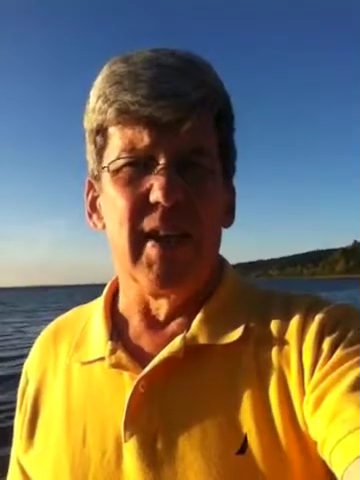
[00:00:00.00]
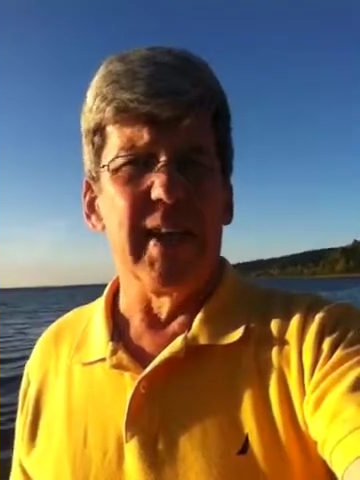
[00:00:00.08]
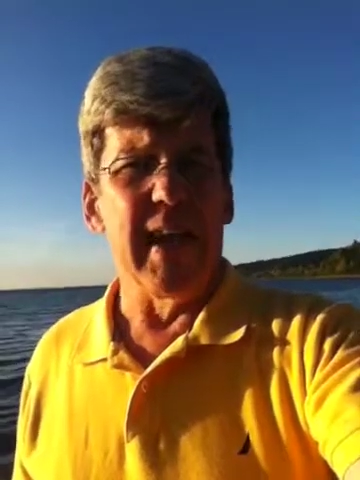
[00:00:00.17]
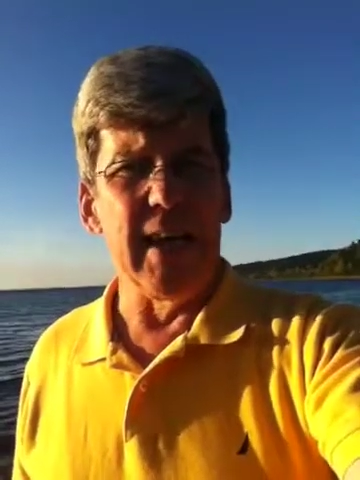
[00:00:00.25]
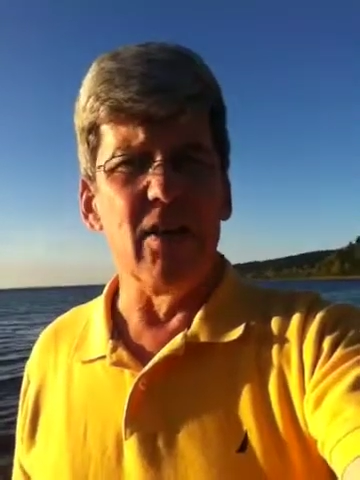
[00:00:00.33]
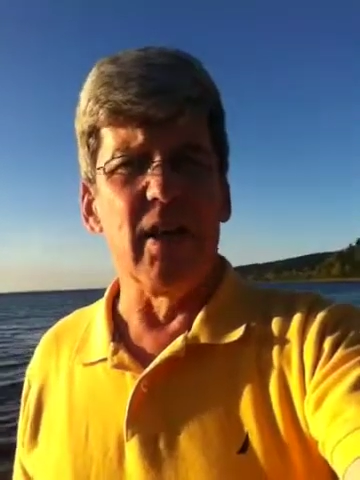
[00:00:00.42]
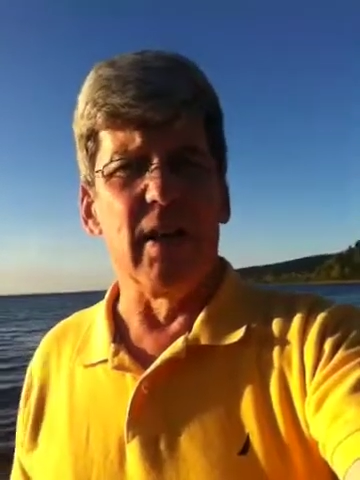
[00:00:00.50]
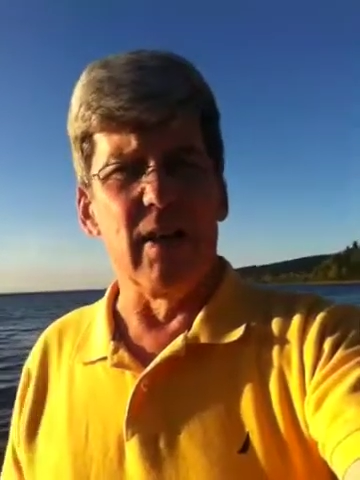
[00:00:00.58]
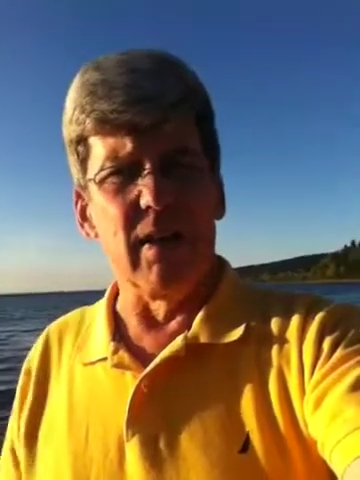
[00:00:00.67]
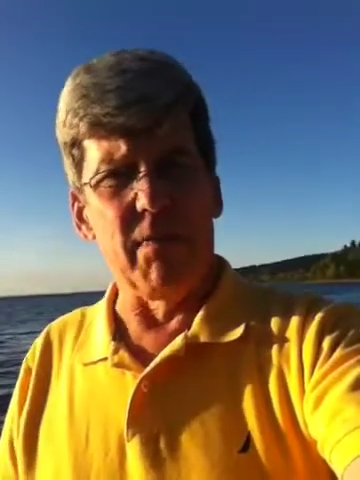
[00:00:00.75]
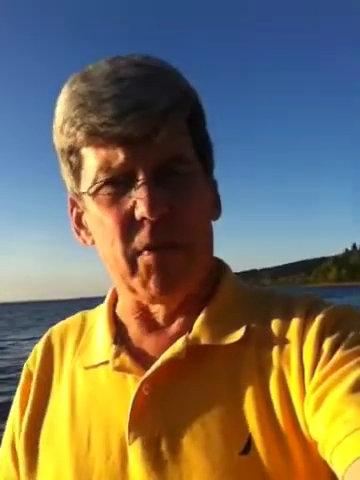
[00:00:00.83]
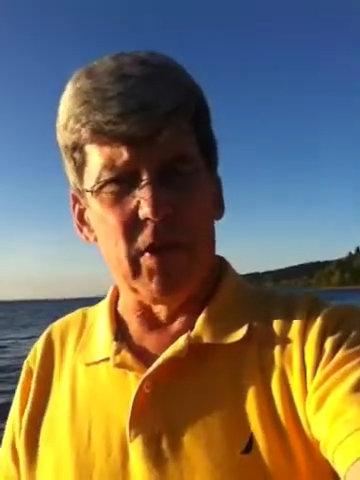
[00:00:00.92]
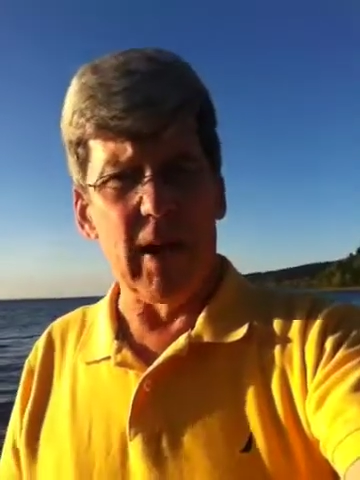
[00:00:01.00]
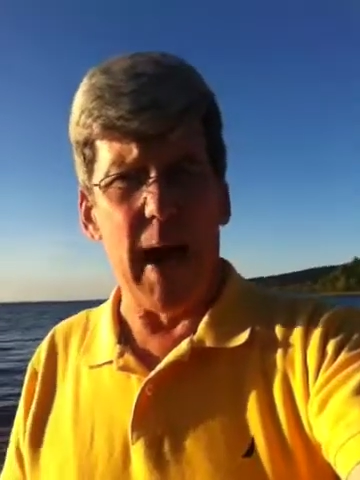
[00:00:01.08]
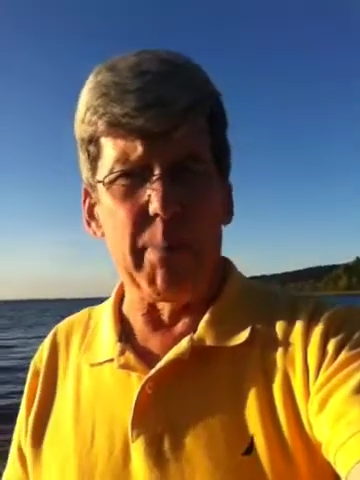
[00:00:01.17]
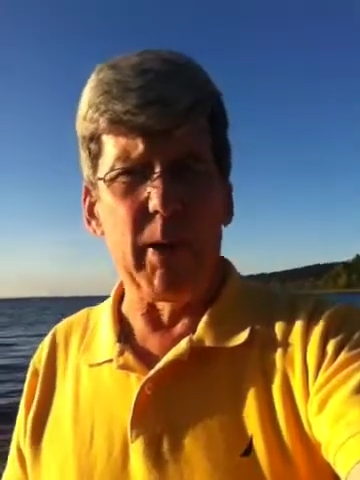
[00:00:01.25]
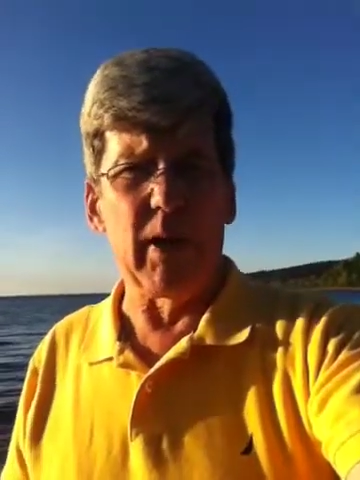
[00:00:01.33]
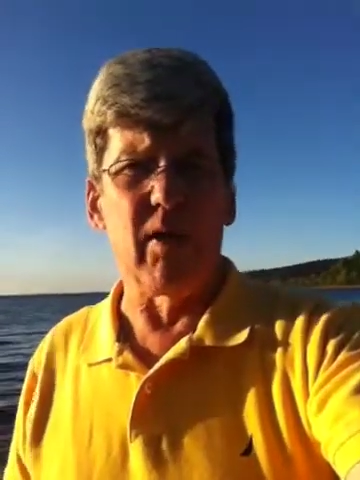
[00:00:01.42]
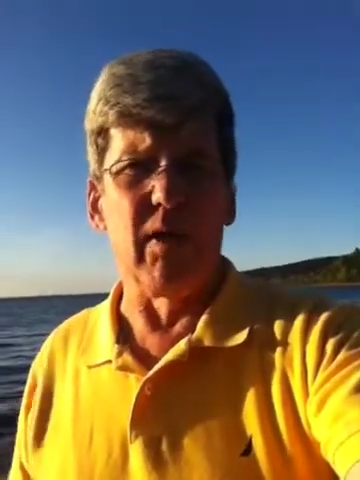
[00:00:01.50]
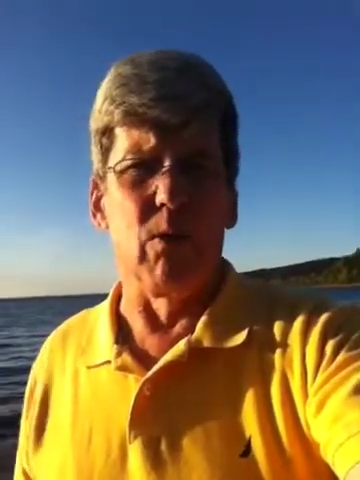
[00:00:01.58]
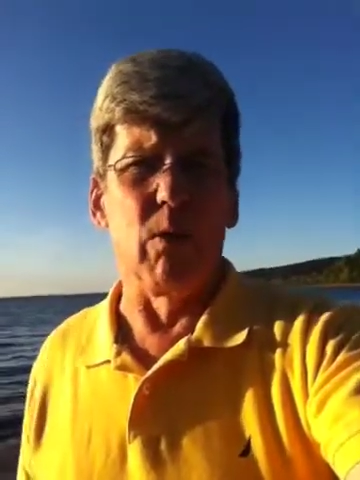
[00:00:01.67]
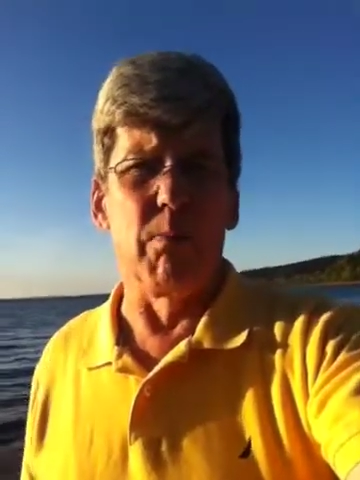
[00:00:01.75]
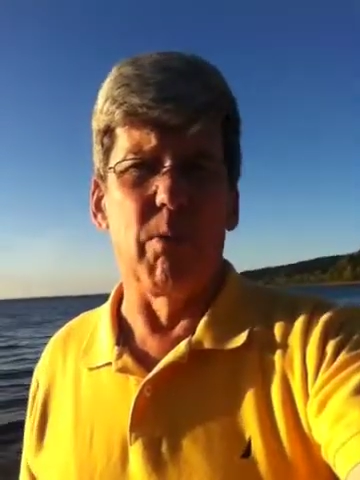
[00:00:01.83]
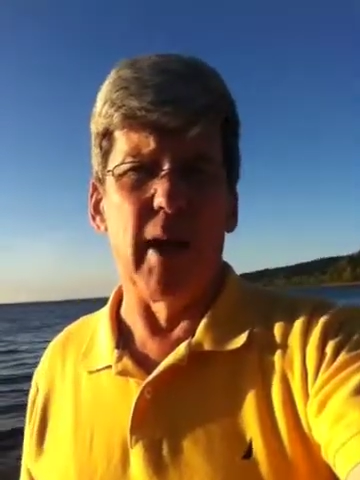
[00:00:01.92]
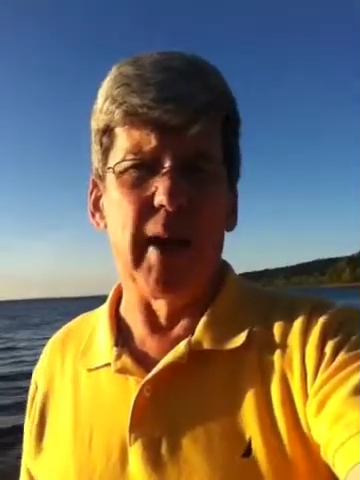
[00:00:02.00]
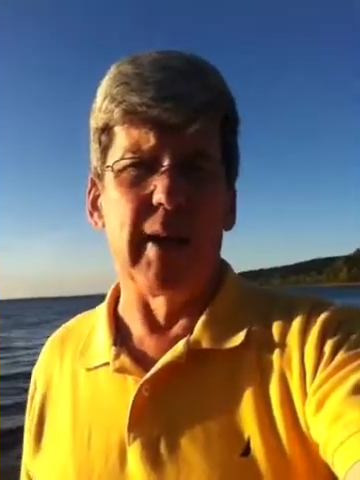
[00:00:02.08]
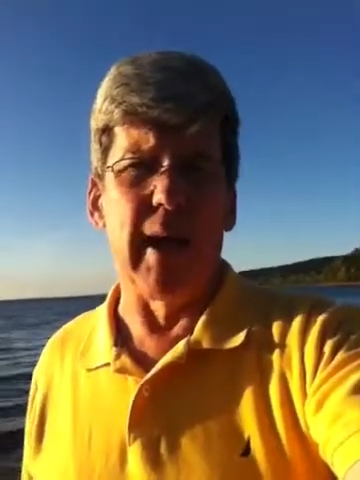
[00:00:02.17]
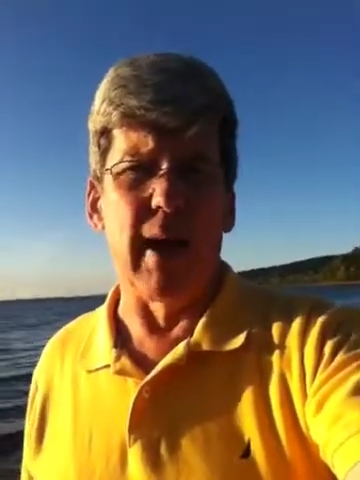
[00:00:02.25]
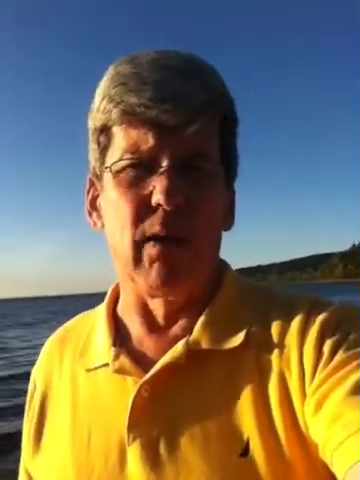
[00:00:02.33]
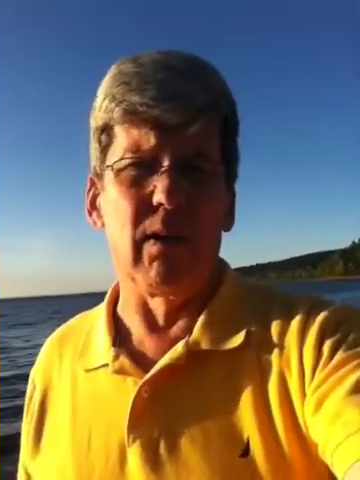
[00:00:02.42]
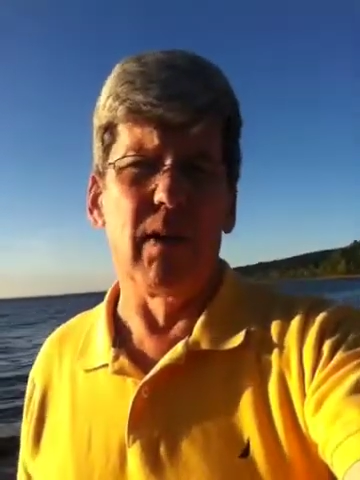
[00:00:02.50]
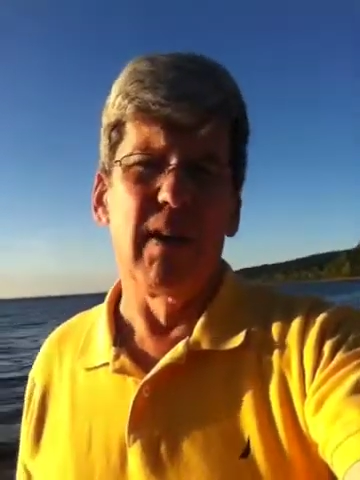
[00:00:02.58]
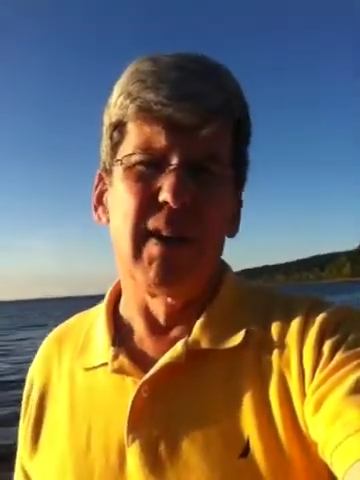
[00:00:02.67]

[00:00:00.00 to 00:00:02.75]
engaging in different topics that will break down